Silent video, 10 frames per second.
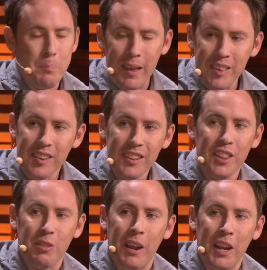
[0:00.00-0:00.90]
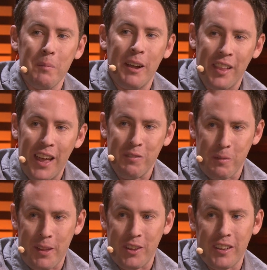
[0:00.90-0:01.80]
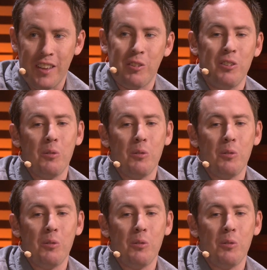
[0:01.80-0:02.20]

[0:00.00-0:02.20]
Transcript: basically threatening my life about their Clout score.